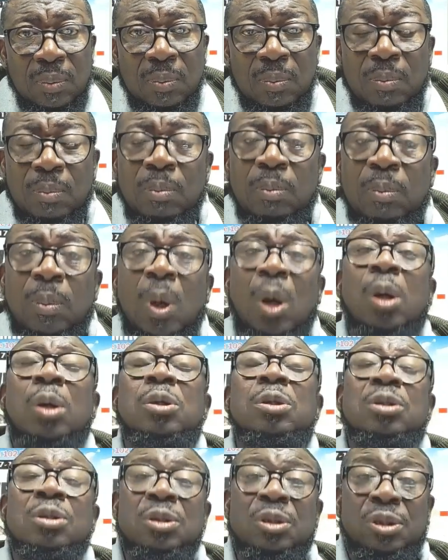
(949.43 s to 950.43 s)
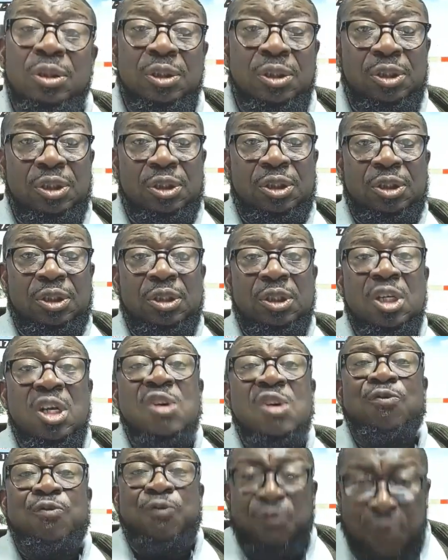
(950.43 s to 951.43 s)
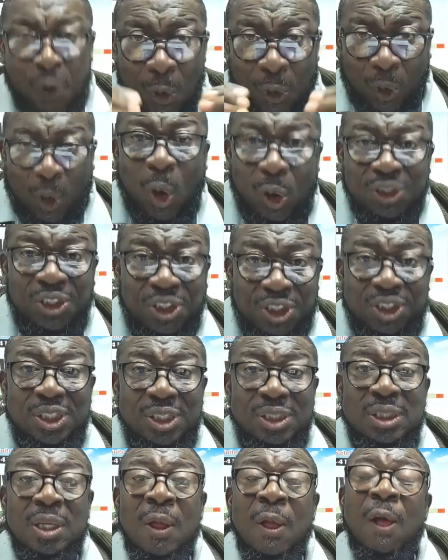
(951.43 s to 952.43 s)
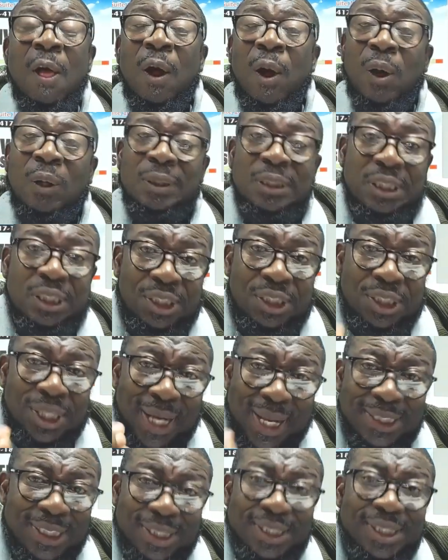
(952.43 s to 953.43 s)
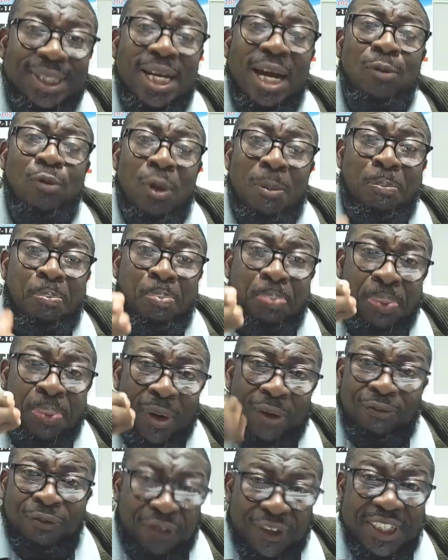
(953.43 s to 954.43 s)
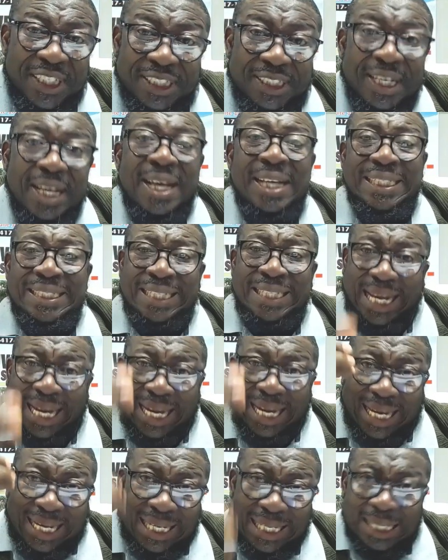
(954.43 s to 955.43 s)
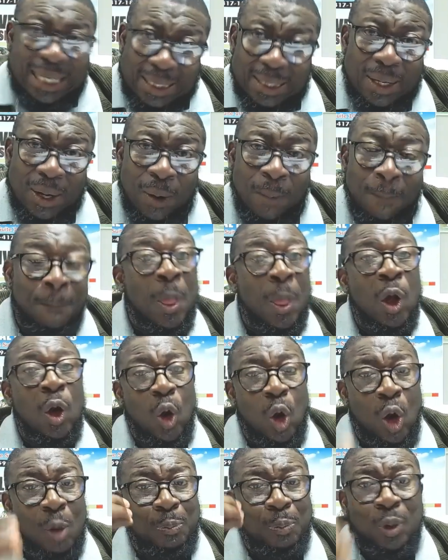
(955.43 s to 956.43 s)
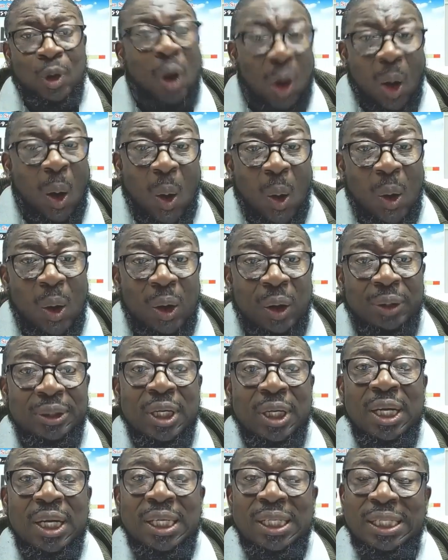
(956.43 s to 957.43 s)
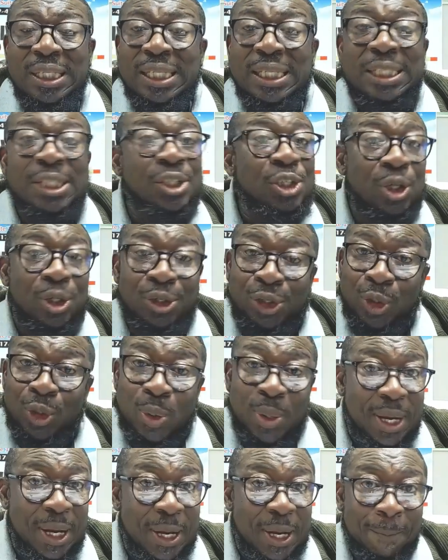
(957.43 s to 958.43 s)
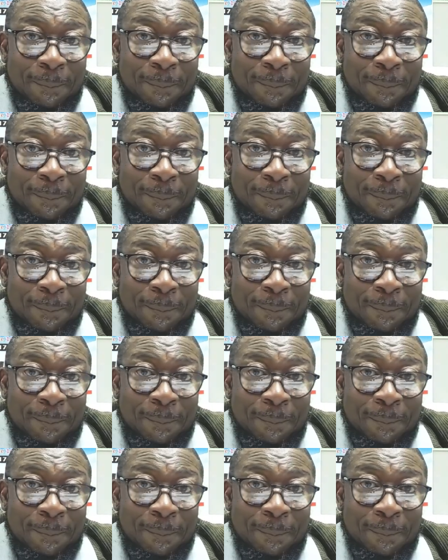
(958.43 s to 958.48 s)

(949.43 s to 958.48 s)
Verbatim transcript: must focusing on things that will profit the kingdom of God in your doing,